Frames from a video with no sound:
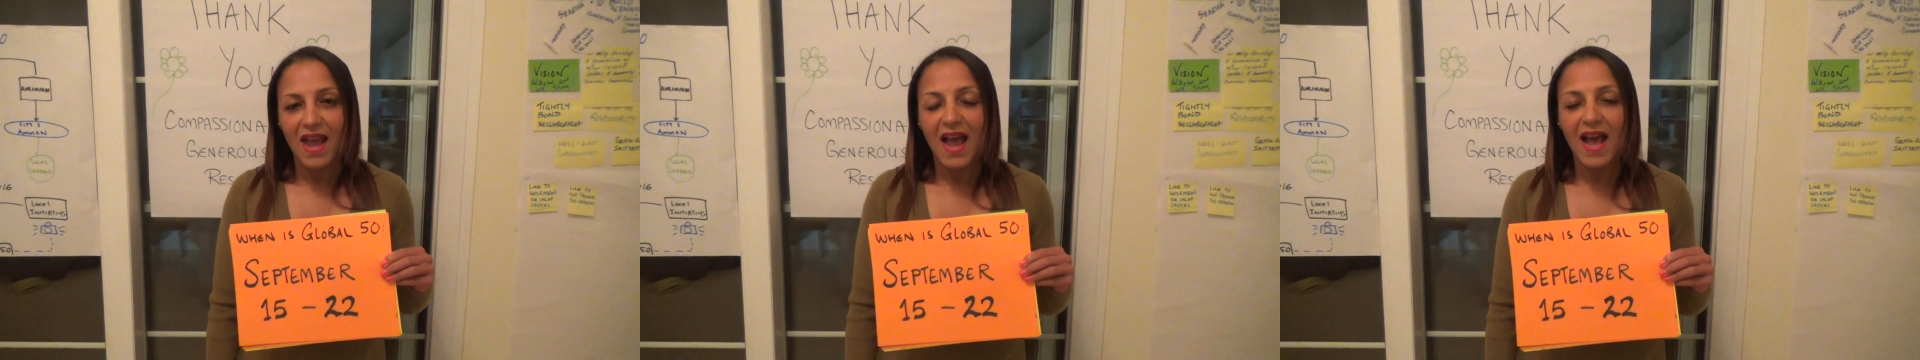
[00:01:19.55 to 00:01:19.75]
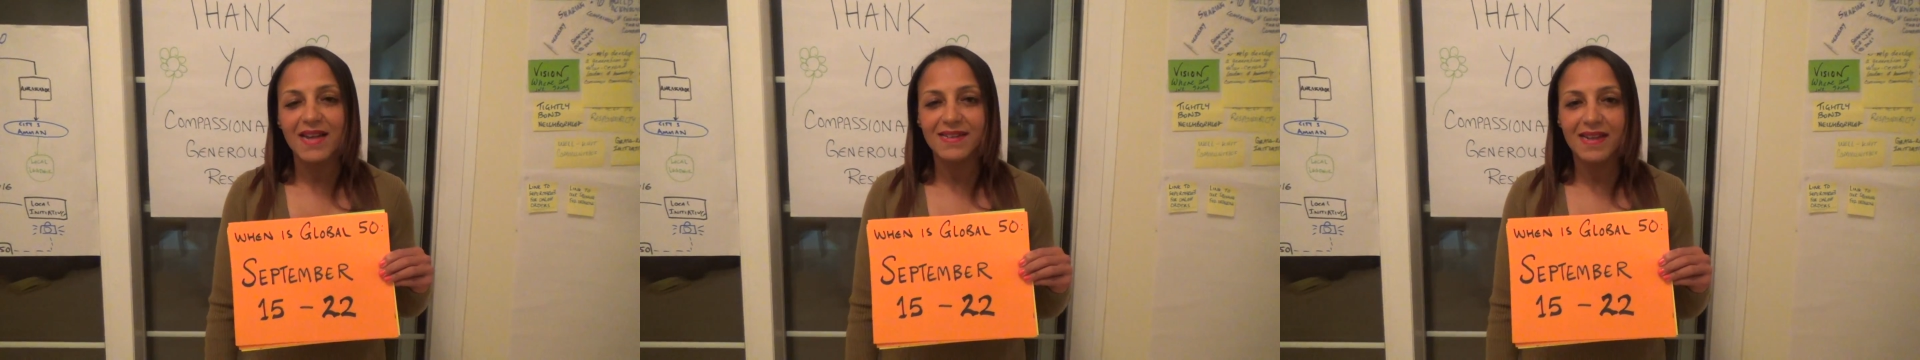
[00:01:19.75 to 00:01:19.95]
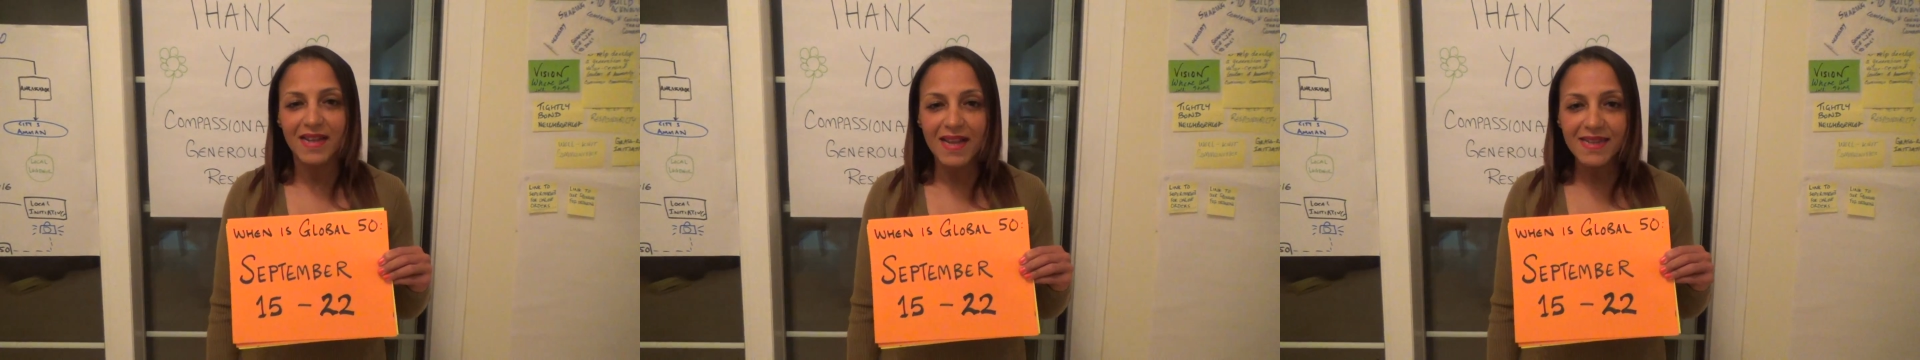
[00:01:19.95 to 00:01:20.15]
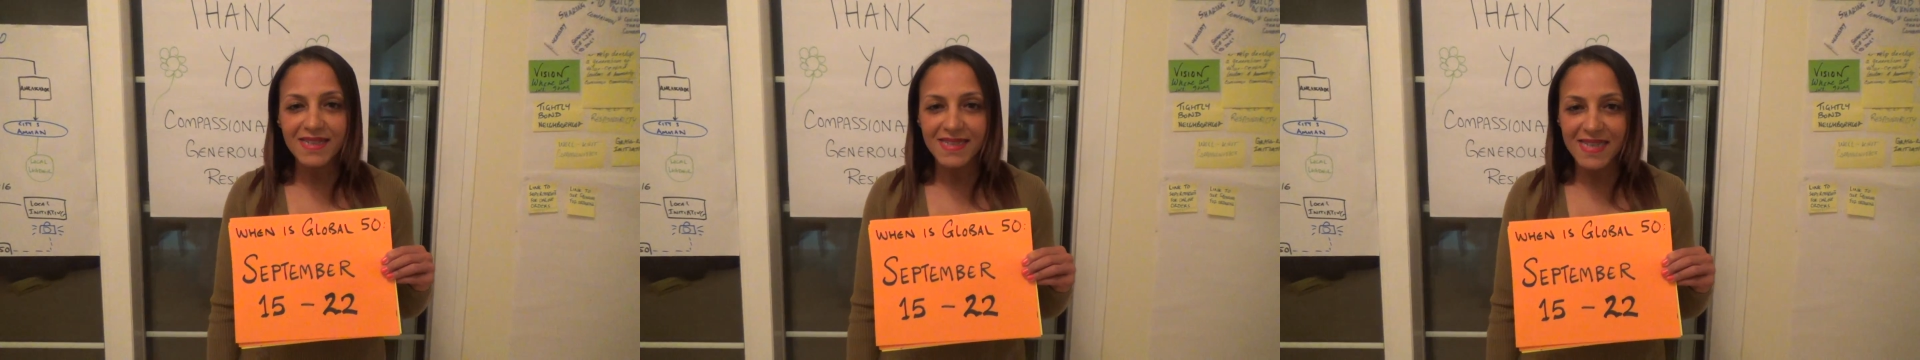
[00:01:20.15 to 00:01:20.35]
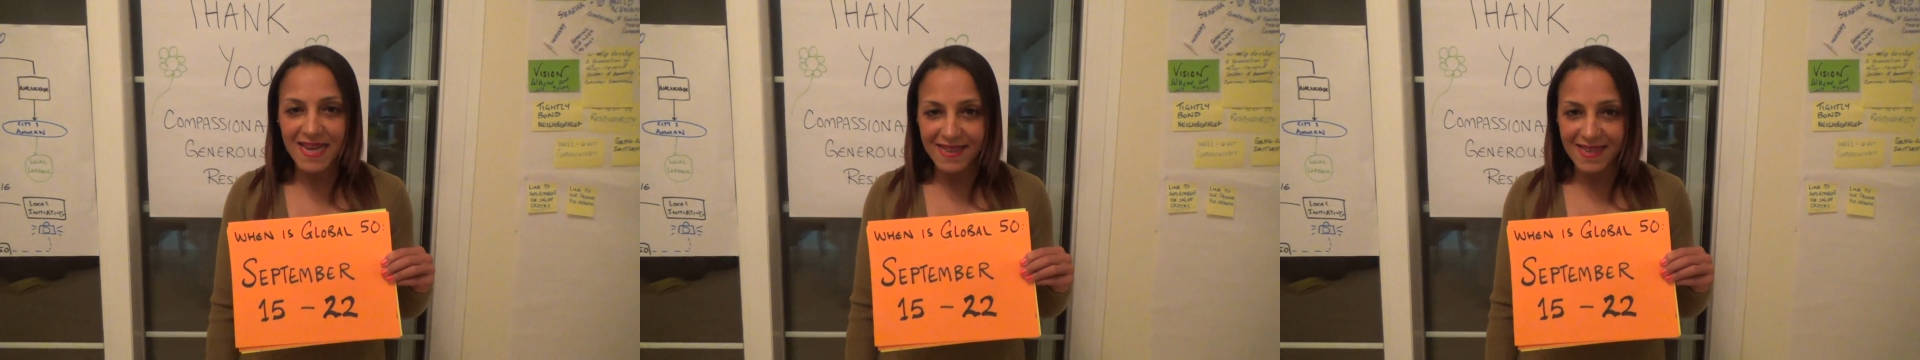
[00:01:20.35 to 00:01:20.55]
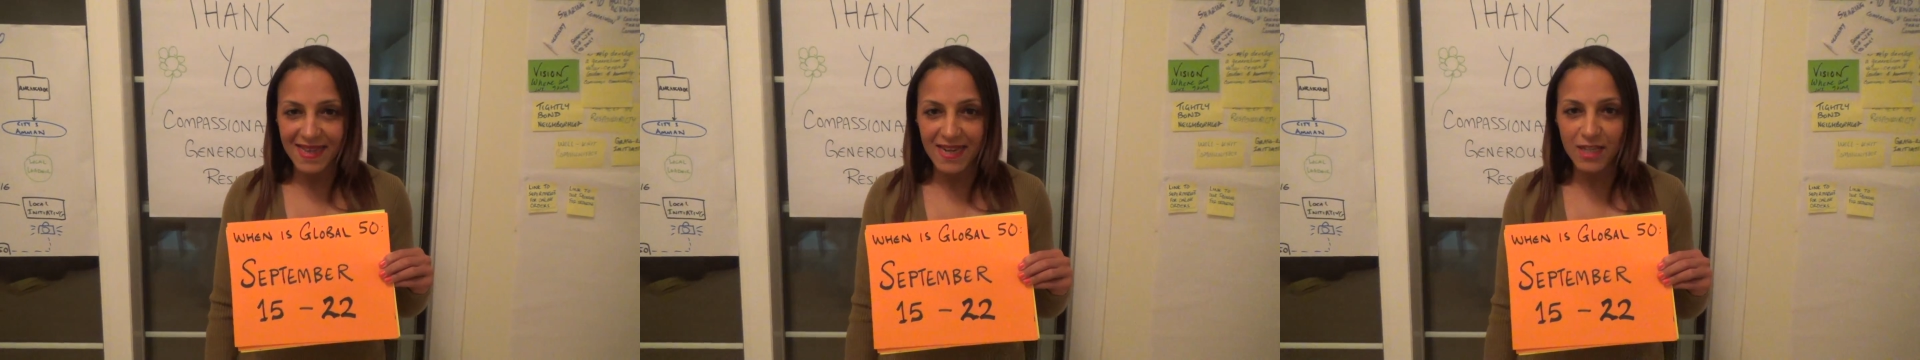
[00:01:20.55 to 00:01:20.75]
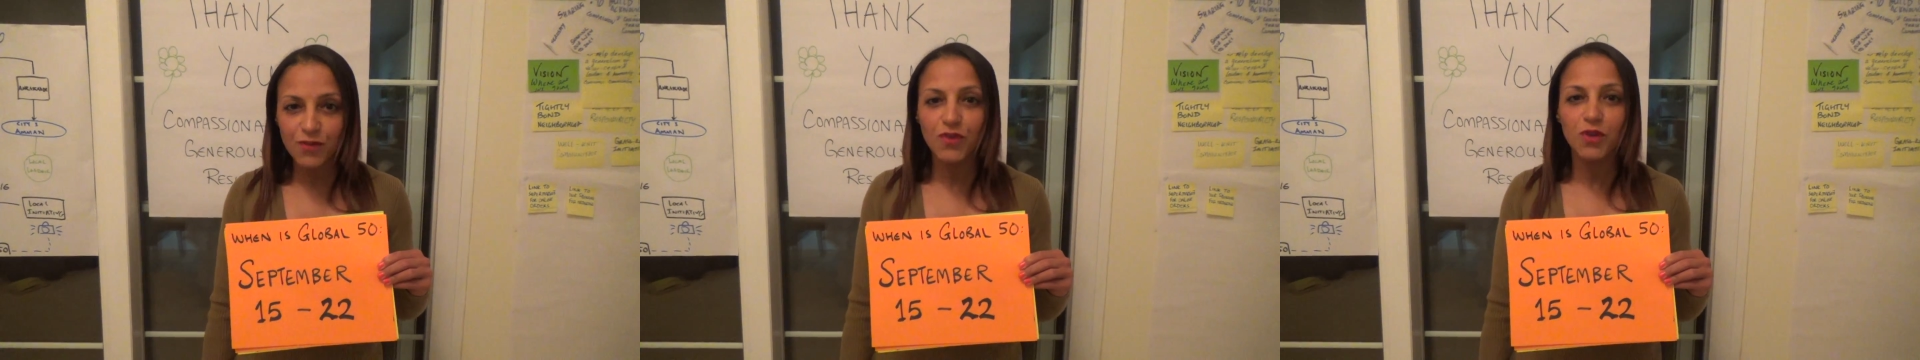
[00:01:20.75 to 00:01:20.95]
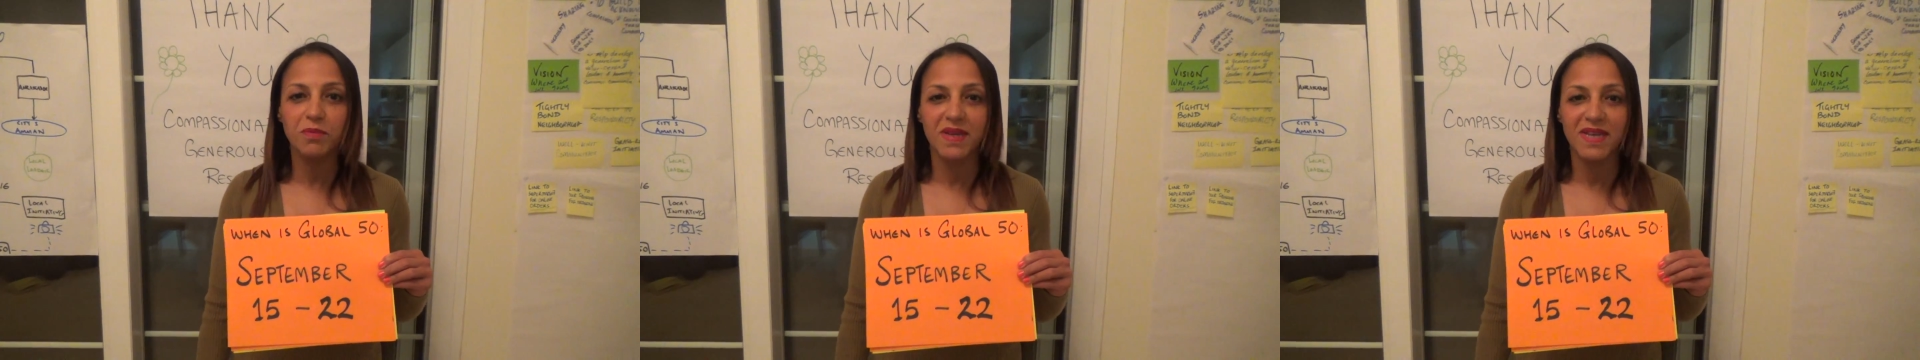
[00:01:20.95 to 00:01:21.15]
And I'd like to take the next
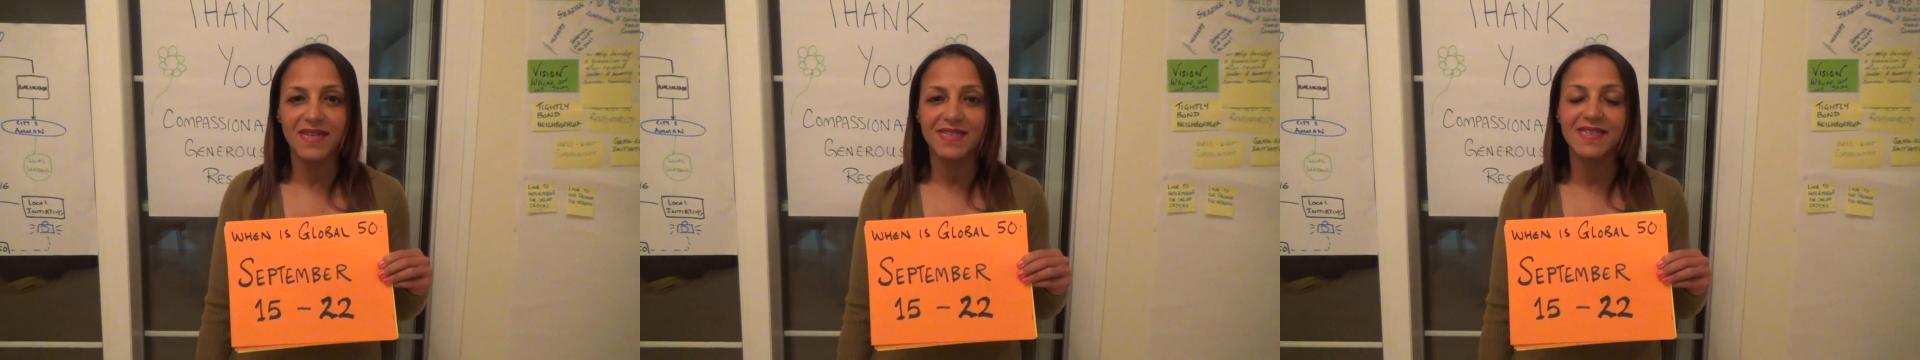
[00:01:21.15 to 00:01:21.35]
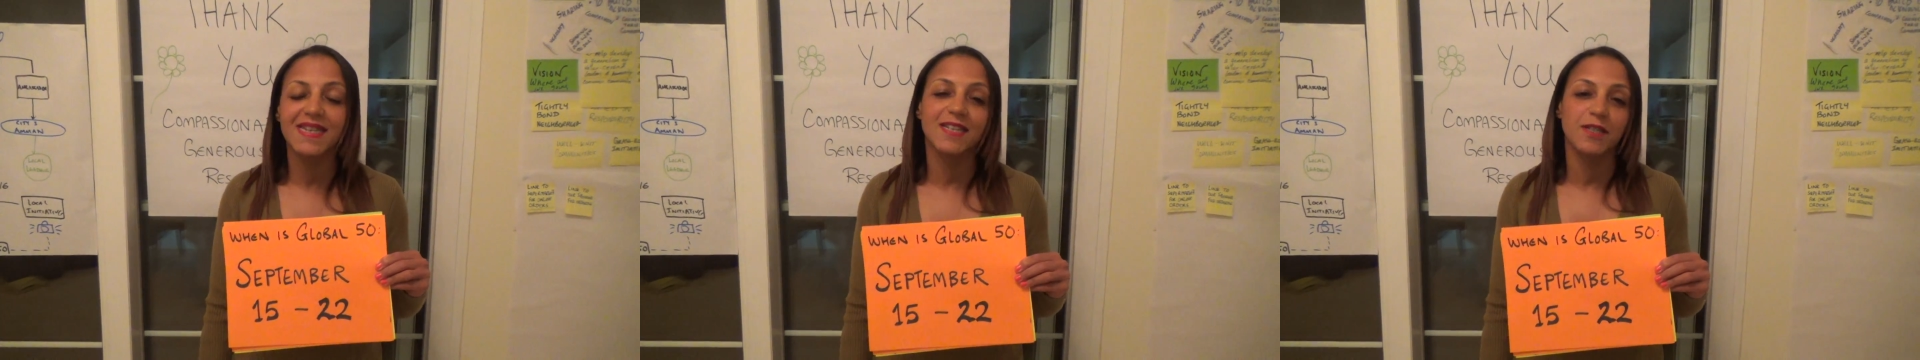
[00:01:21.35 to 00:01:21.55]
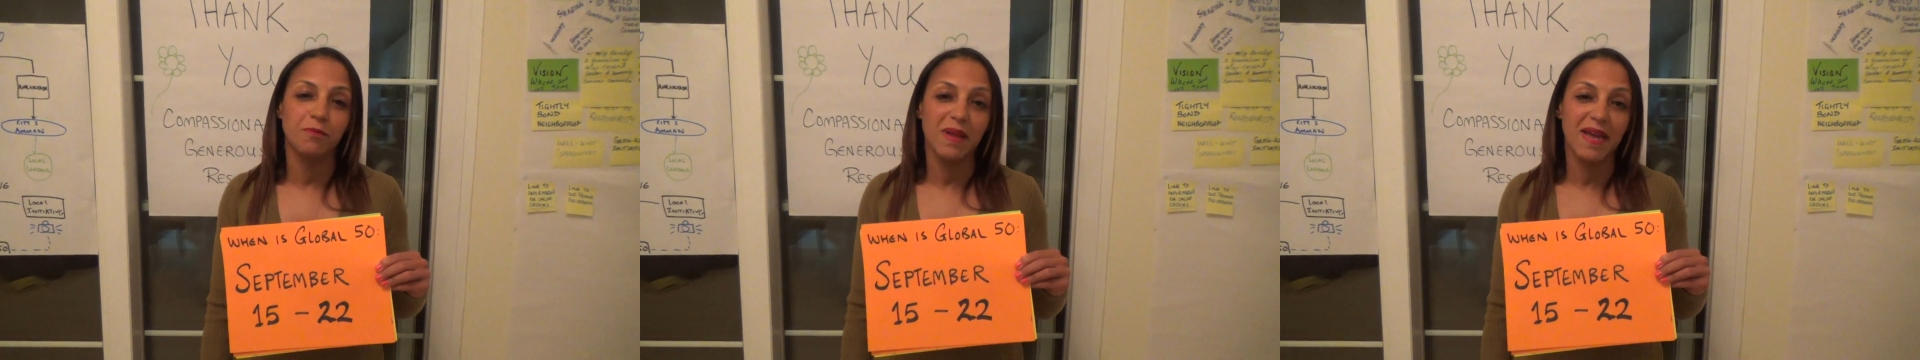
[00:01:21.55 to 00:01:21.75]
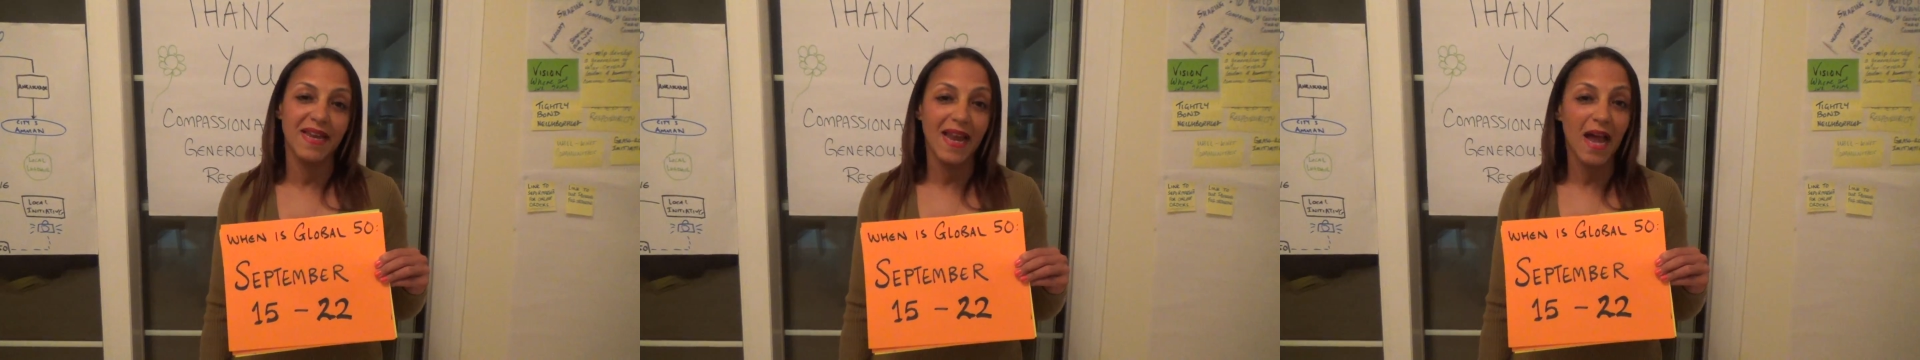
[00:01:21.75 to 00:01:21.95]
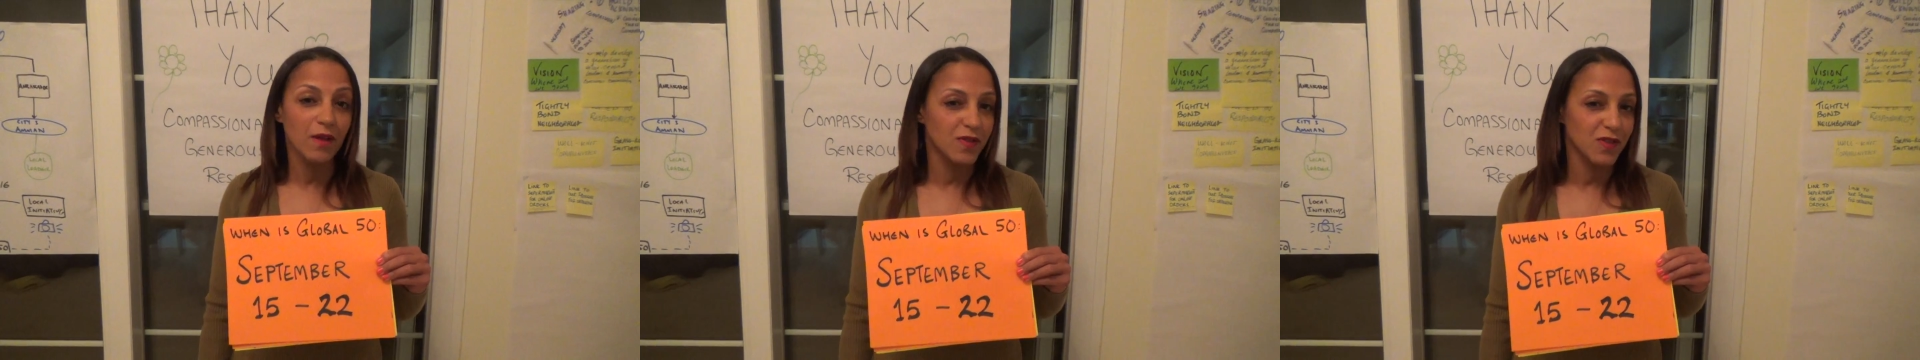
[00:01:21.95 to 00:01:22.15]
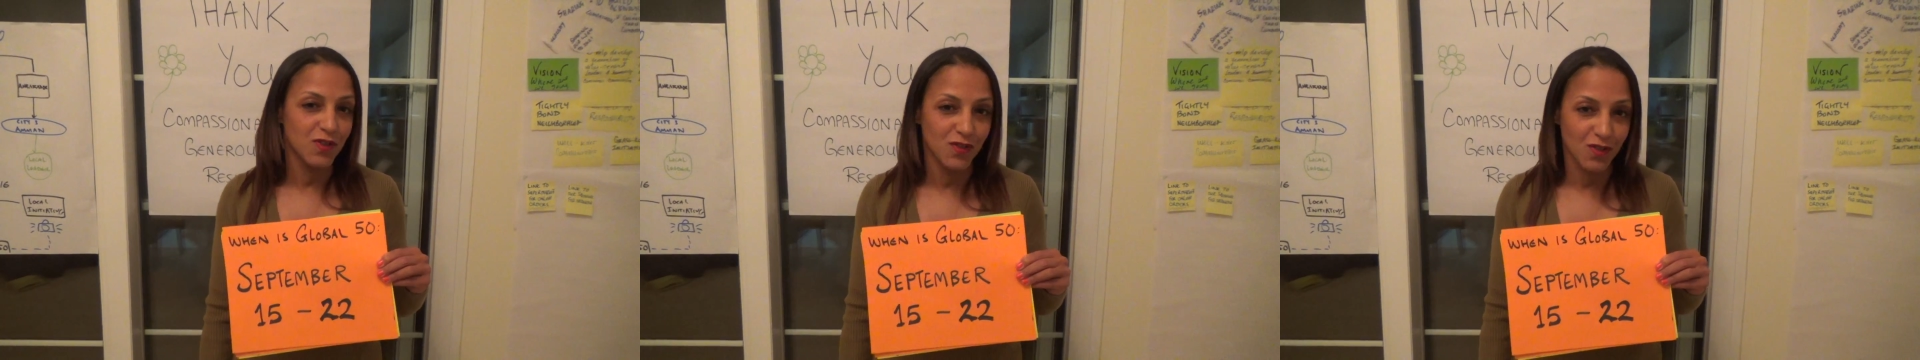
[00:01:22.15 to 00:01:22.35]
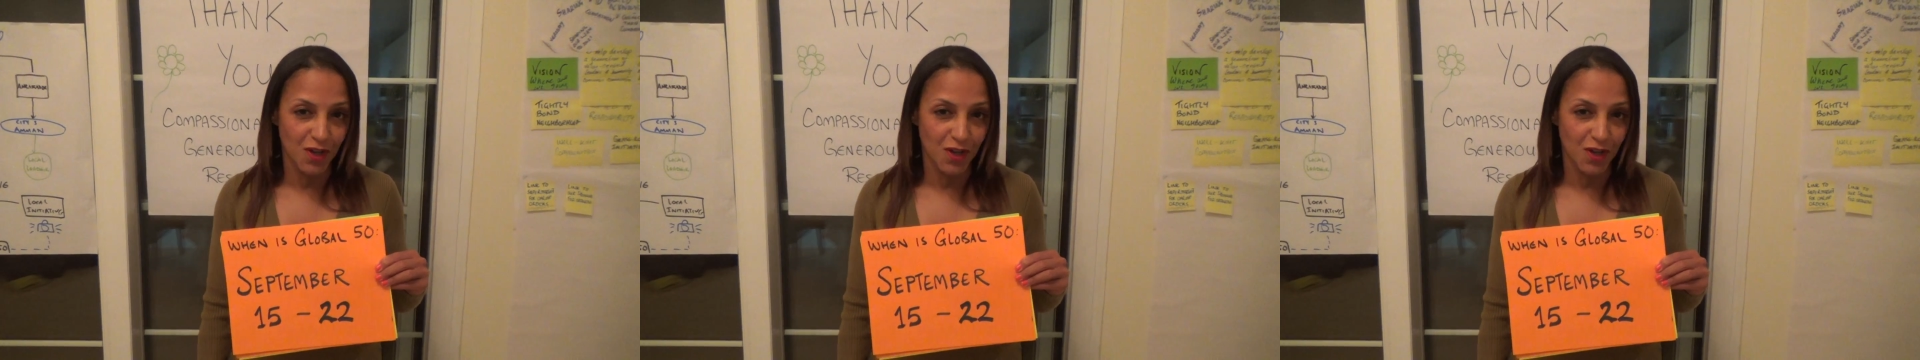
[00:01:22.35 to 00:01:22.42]
few minutes to explain how this is